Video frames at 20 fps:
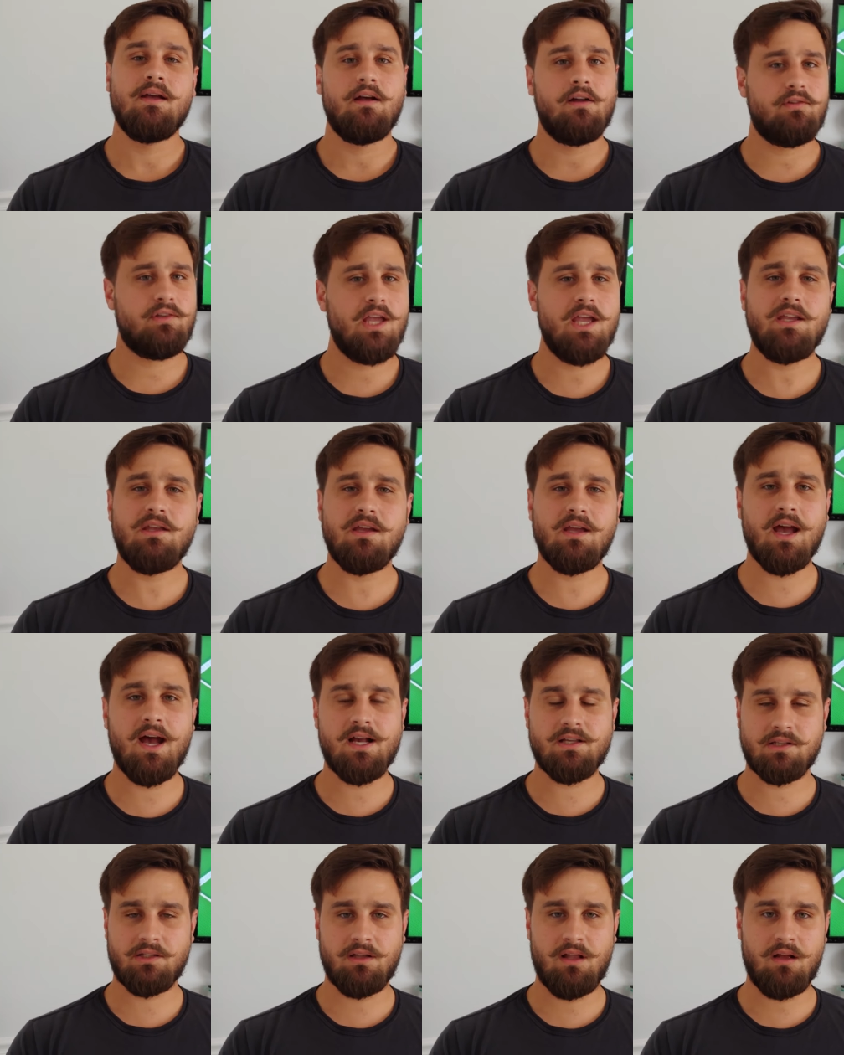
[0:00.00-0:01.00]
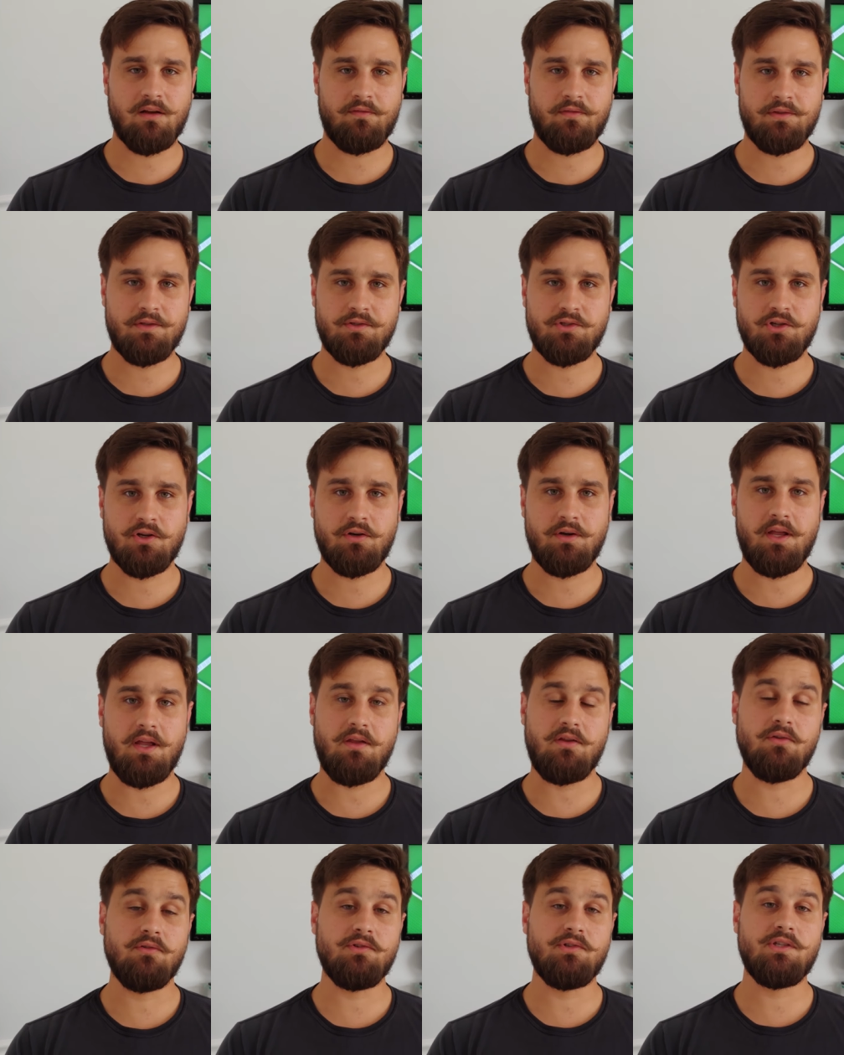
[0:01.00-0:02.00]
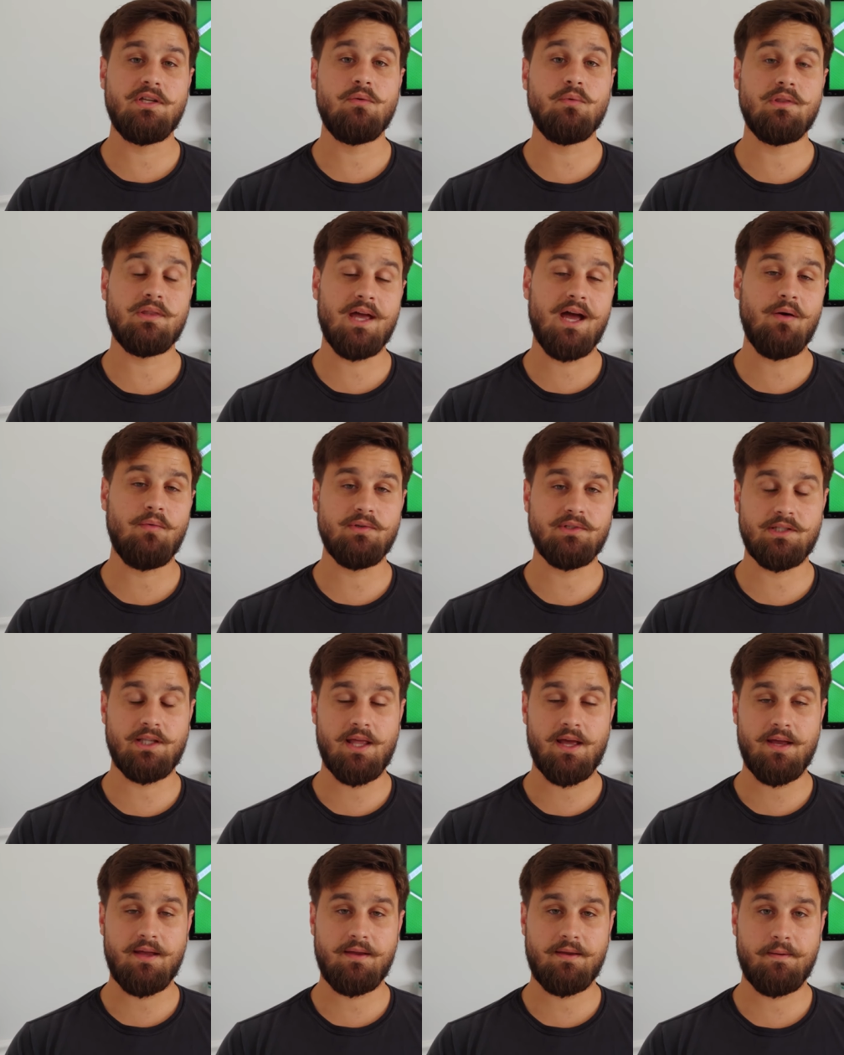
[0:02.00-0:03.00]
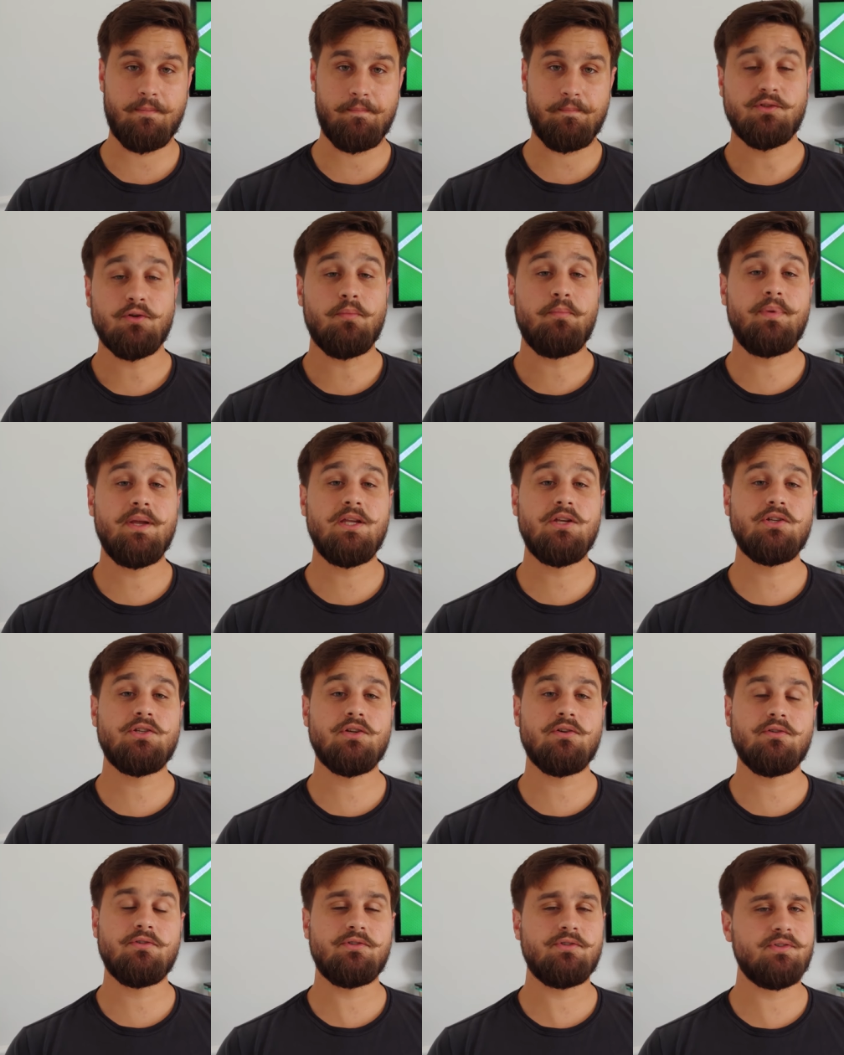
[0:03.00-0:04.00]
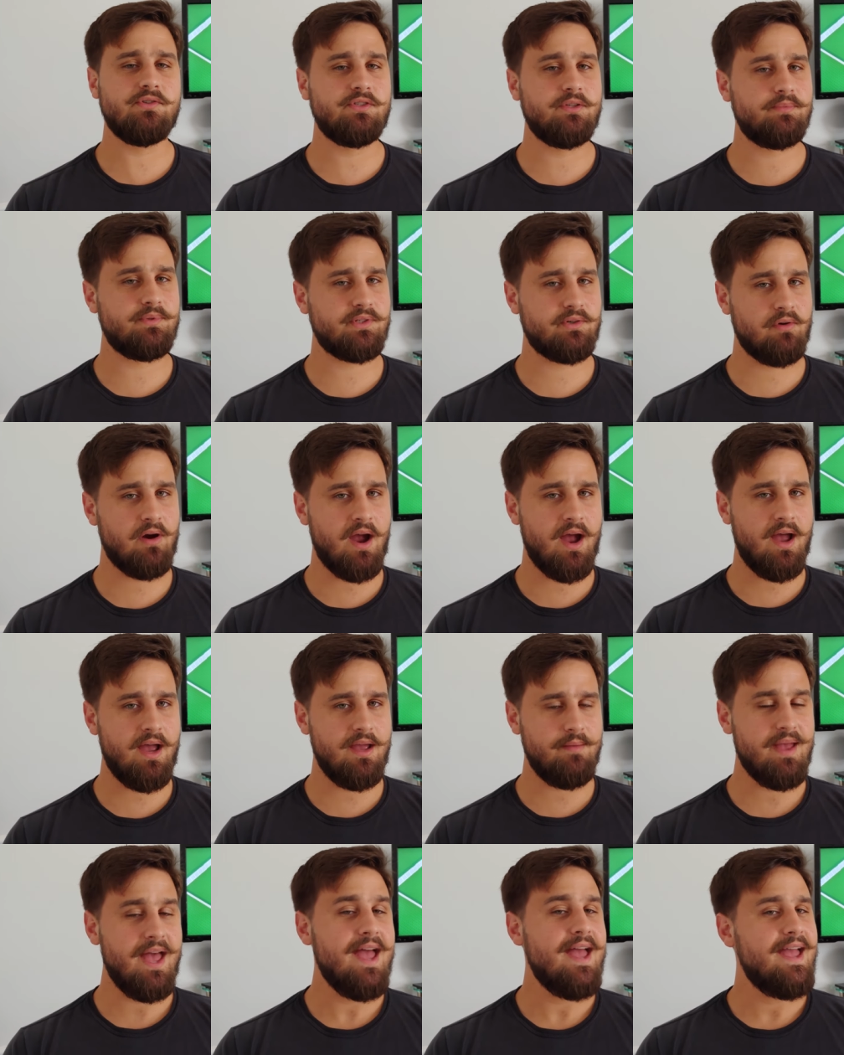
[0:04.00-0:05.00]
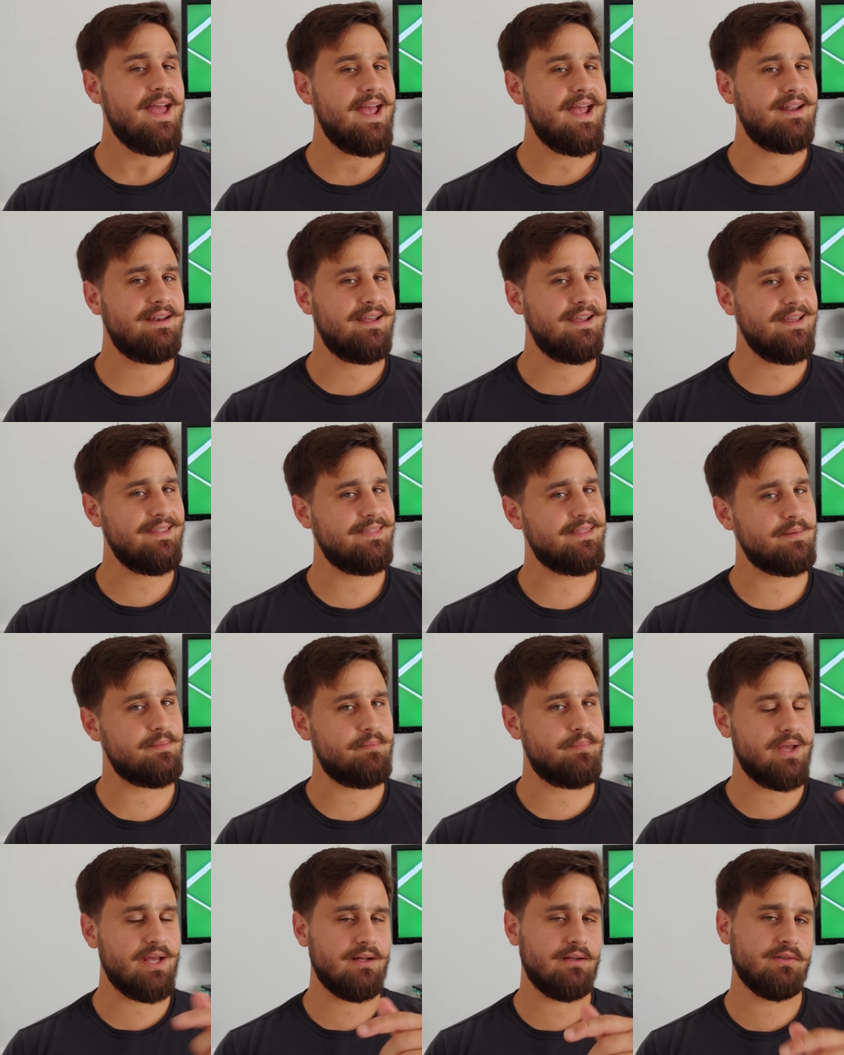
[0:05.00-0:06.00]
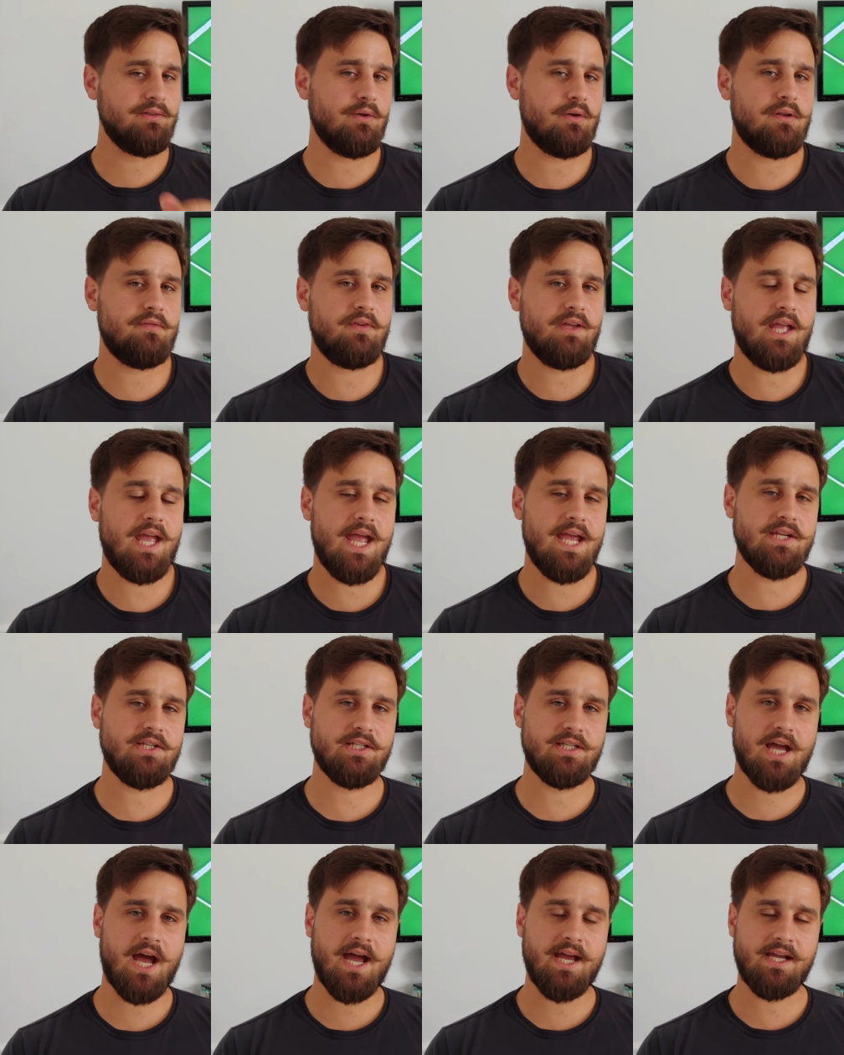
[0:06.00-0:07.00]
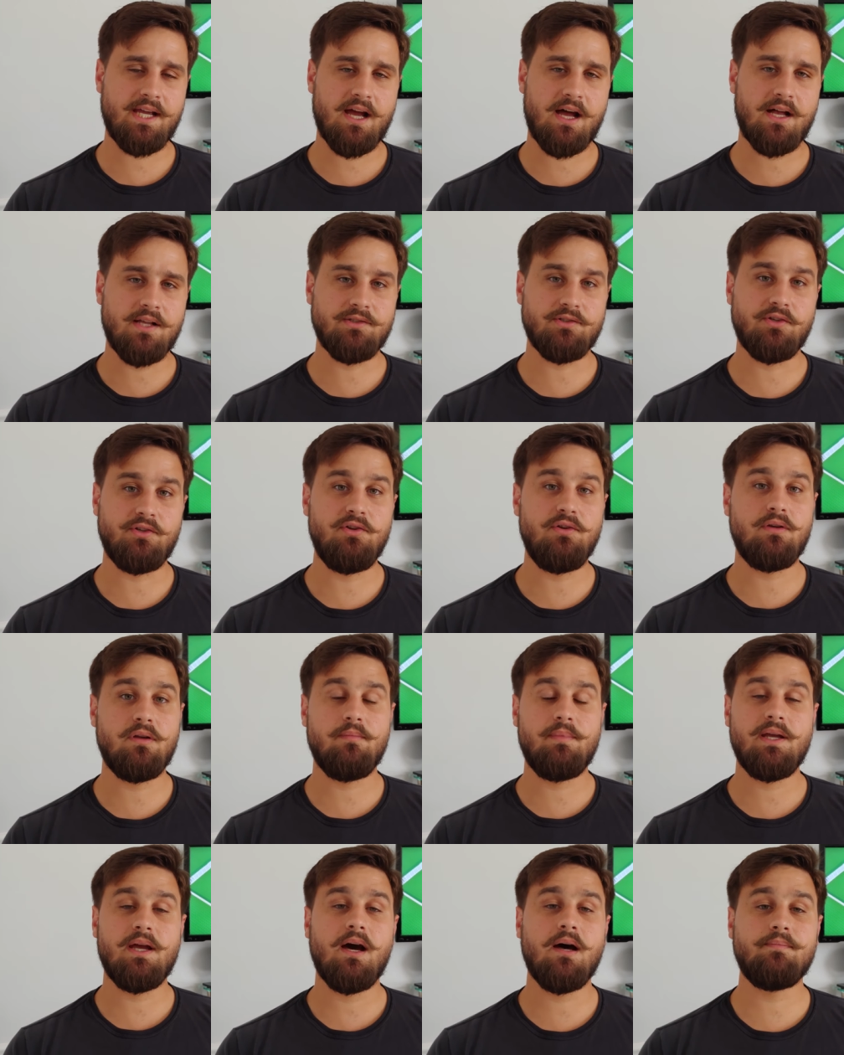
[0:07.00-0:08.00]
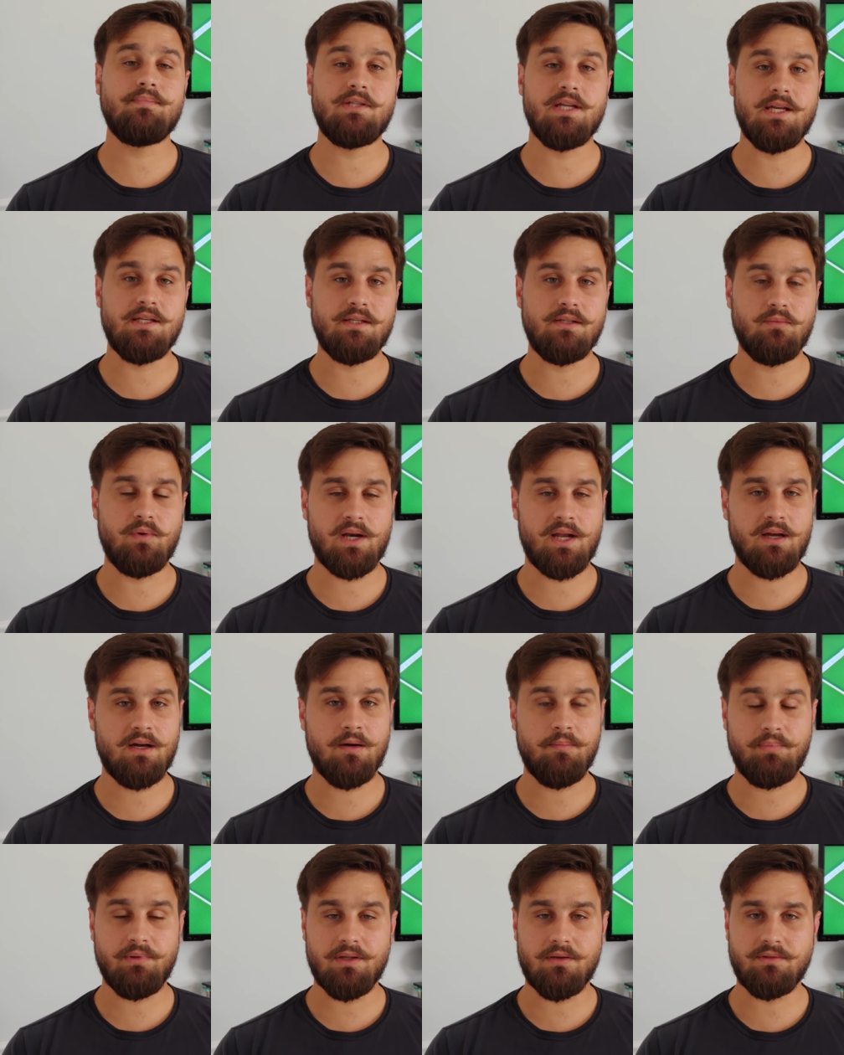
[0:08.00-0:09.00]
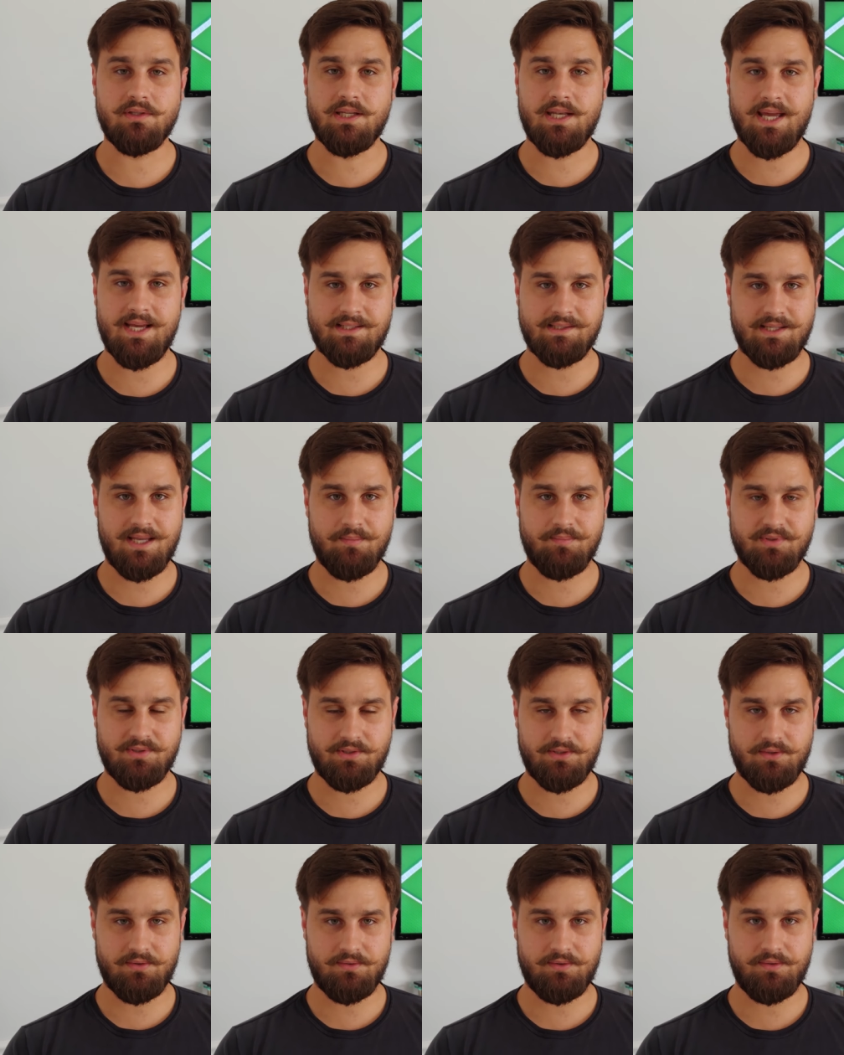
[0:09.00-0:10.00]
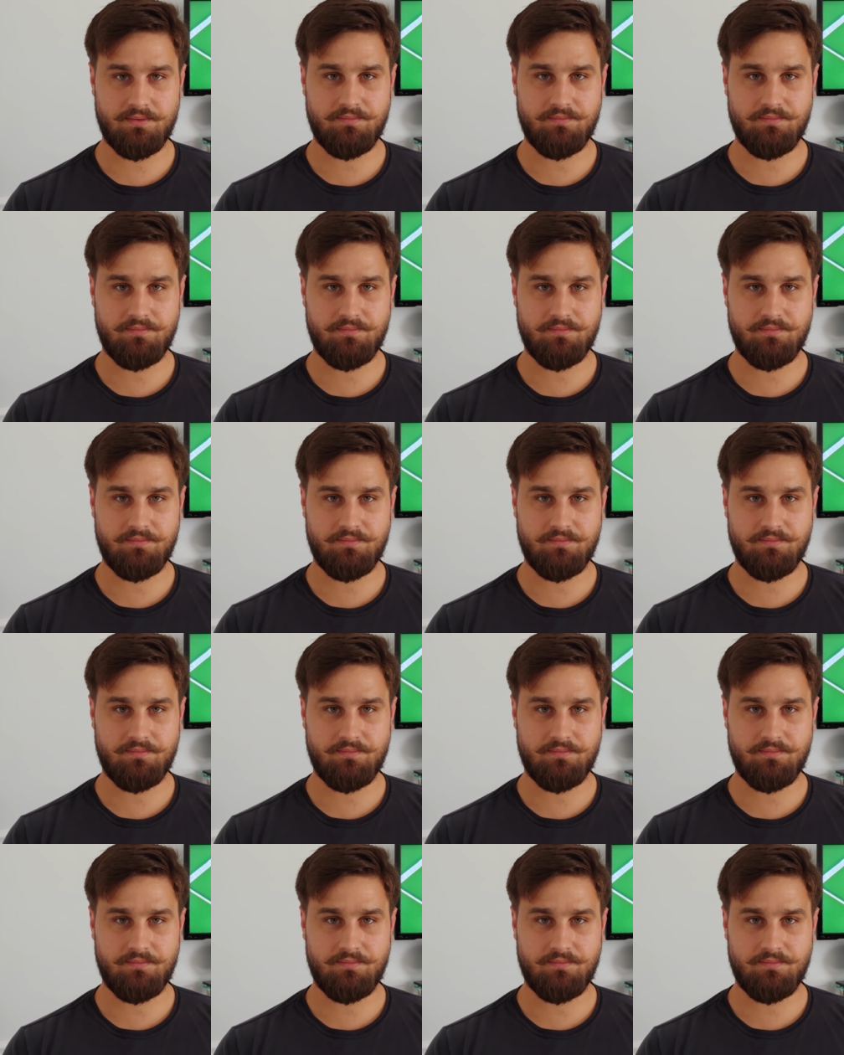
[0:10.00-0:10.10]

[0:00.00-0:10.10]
I'll take you guys along for the journey and you'll see what that was like. So be sure to subscribe, and hit the bell notification icon so you can be updated when I upload the next episode.